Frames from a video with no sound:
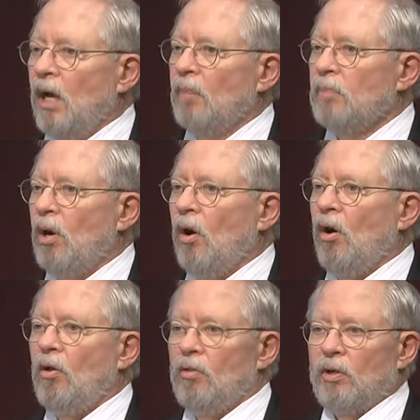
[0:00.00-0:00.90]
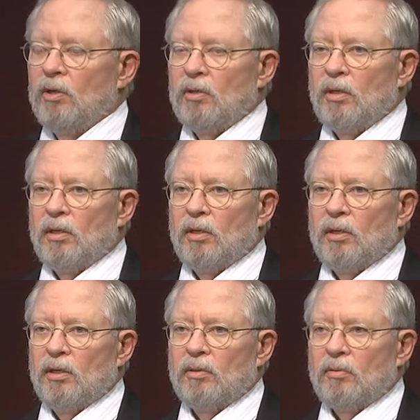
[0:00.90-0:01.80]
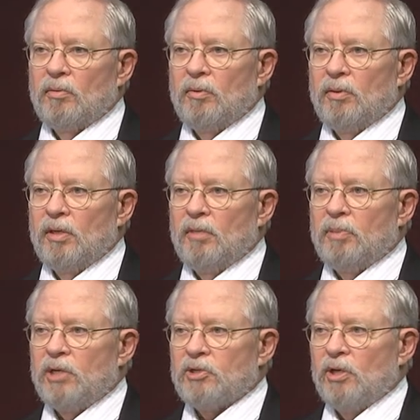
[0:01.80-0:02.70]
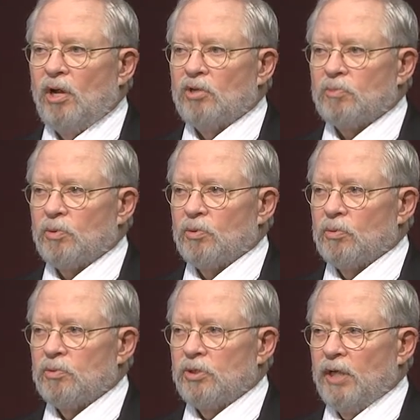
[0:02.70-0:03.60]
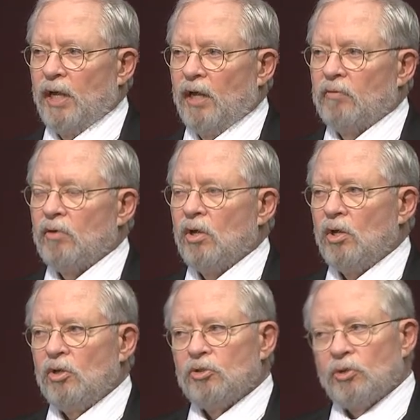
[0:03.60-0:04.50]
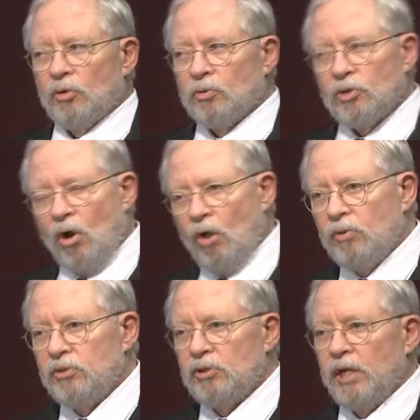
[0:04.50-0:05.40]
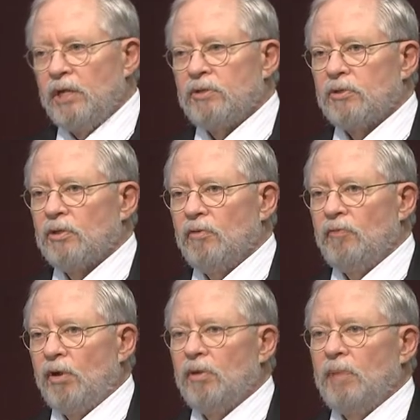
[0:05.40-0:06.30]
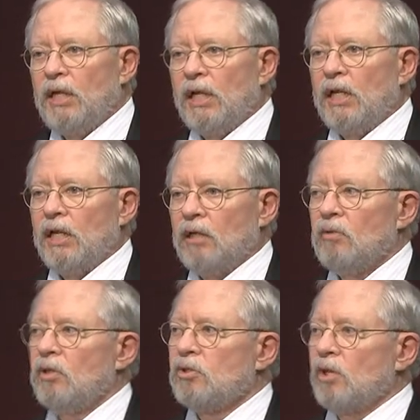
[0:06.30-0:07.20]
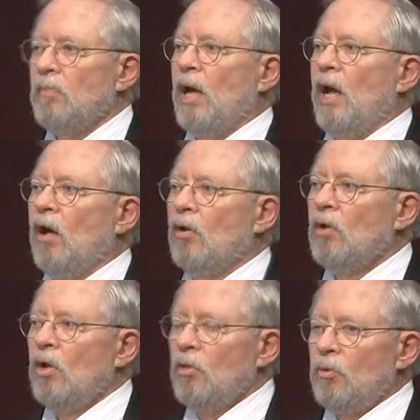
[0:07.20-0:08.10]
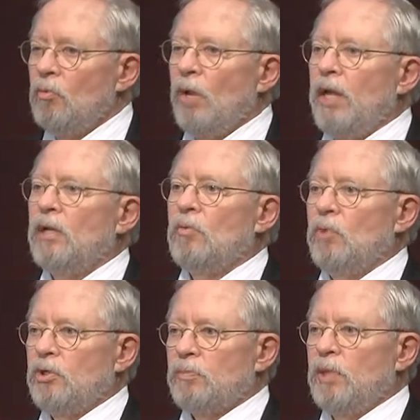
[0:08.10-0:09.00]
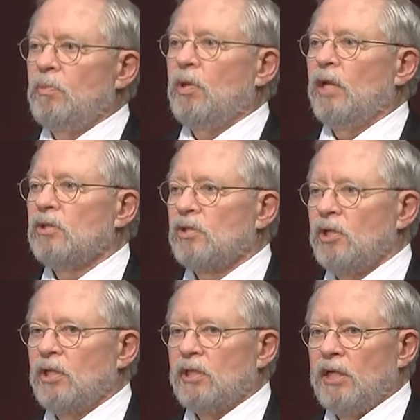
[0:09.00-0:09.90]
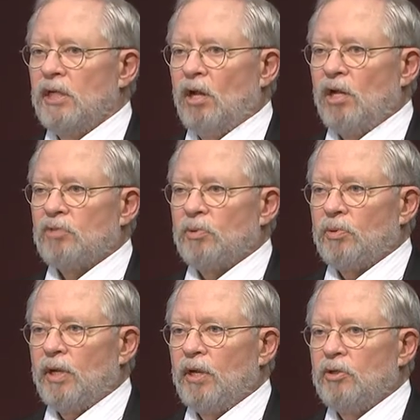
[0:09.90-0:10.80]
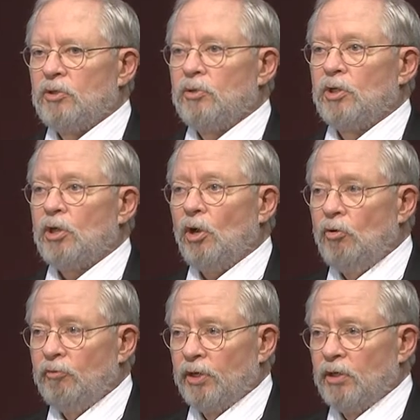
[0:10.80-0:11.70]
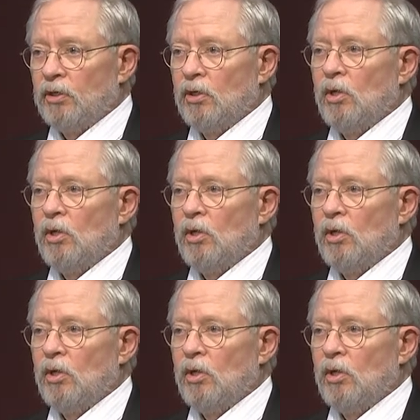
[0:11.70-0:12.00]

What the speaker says: up all the inpatient hospital rooms that you have. So there was always a danger at the very beginning that somehow the rate at which people got sick and needed hospital care due to COVID